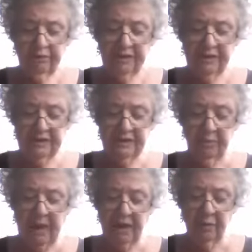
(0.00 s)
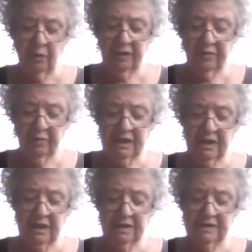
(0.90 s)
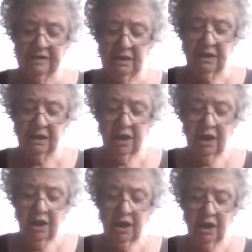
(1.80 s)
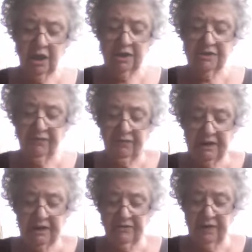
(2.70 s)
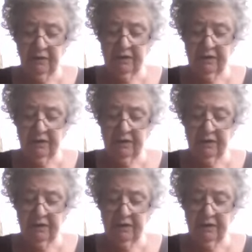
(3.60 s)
thing to paint with, because it's very